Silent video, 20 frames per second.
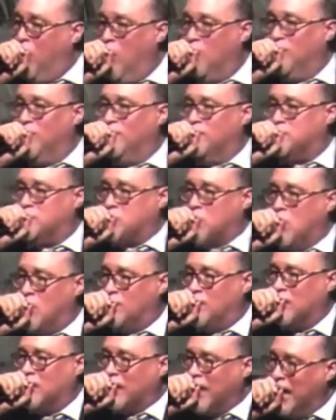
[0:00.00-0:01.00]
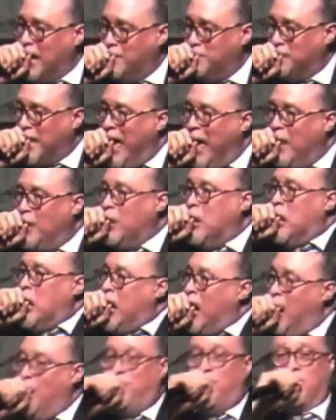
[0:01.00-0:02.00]
of a servant, came down,
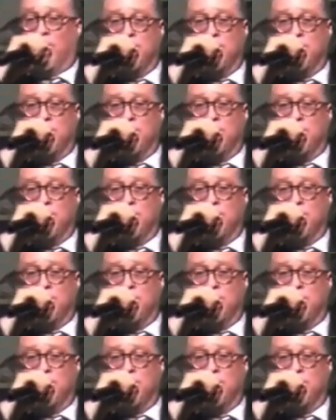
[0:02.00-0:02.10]
humbled